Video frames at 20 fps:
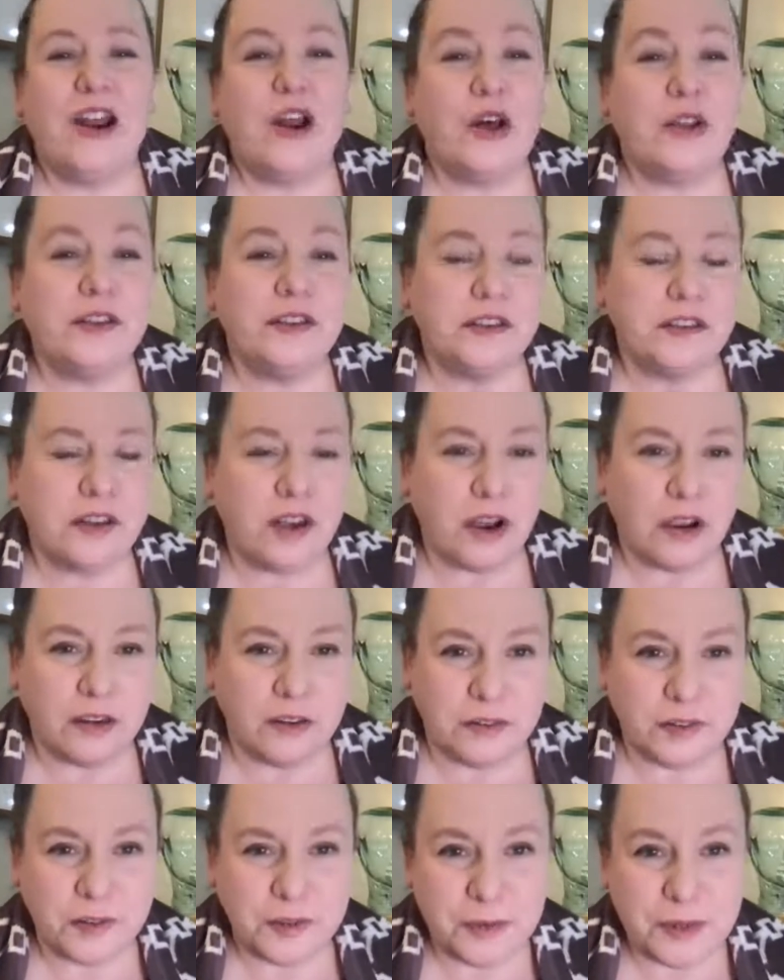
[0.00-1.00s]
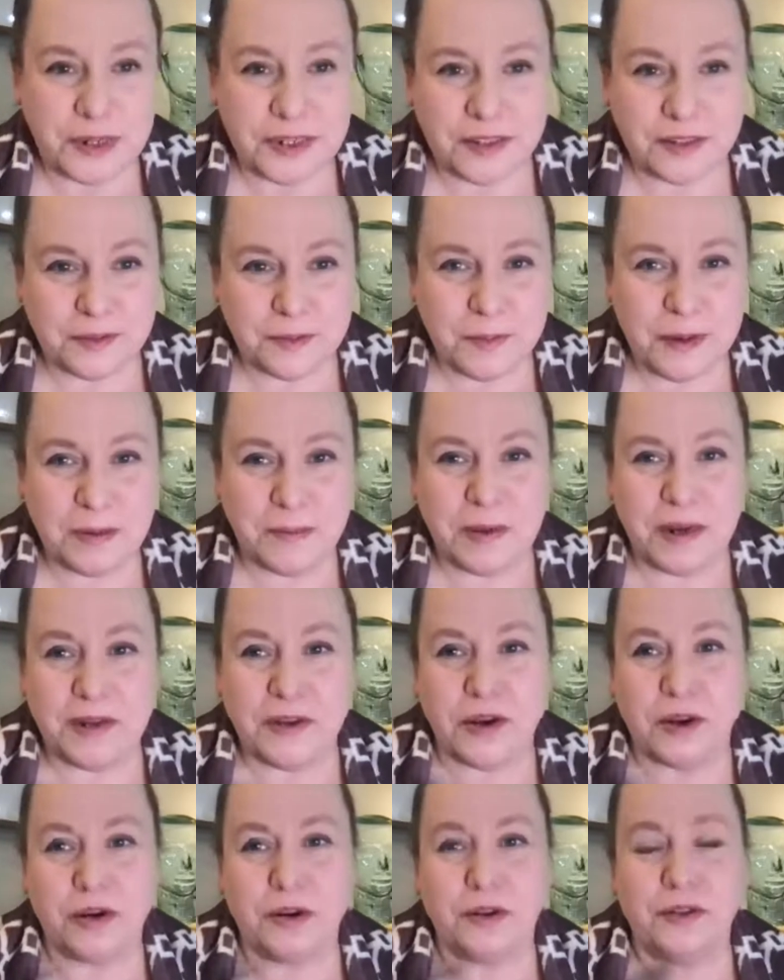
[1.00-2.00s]
this talk of sweets made my
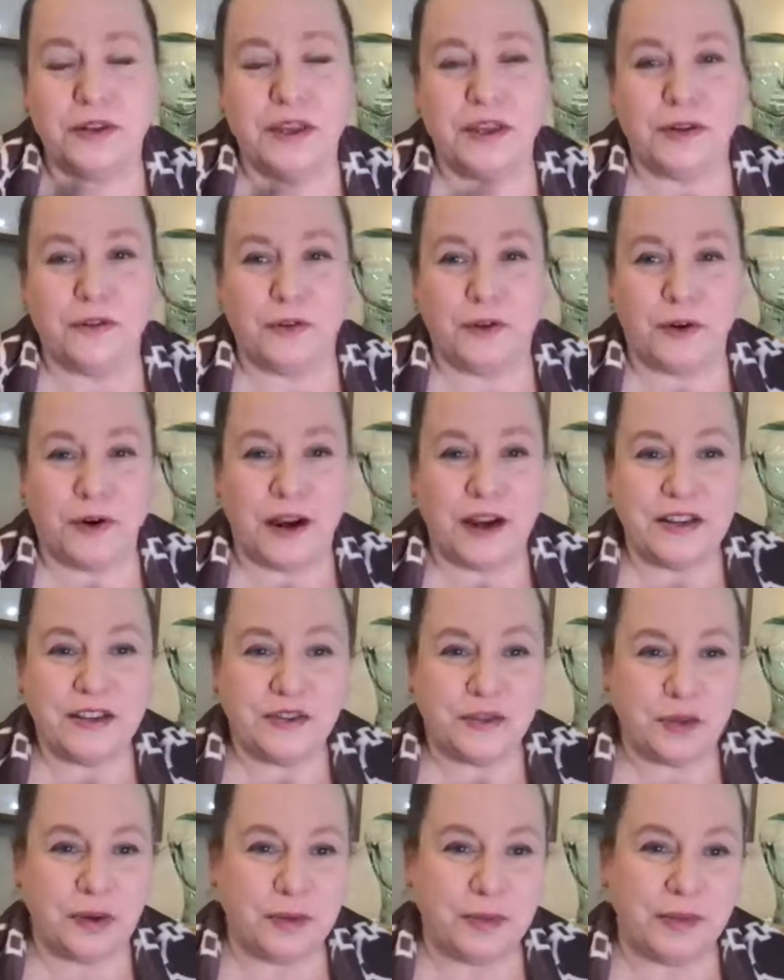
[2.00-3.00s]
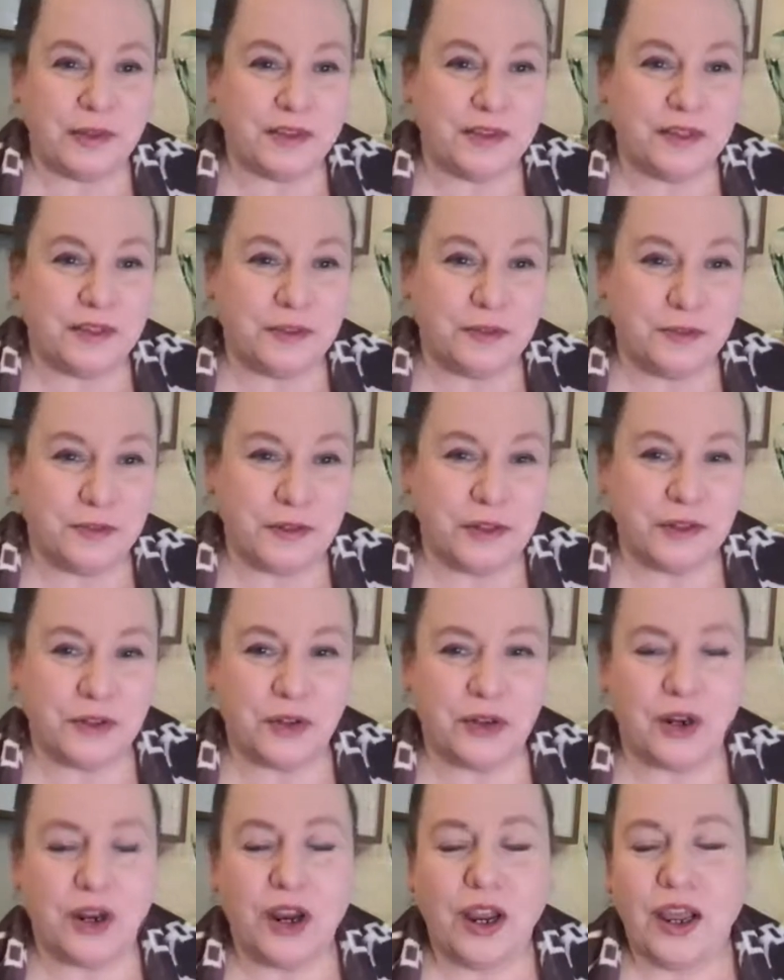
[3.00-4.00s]
daughter think of her ice cream that's in the
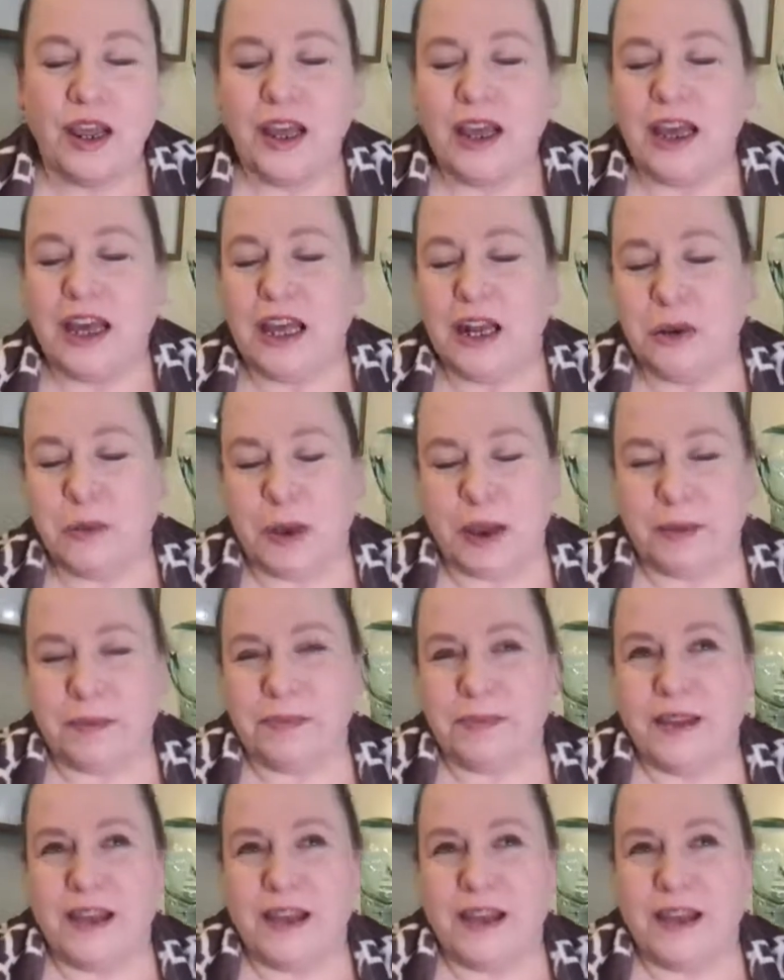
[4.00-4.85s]
freezer. Anyway,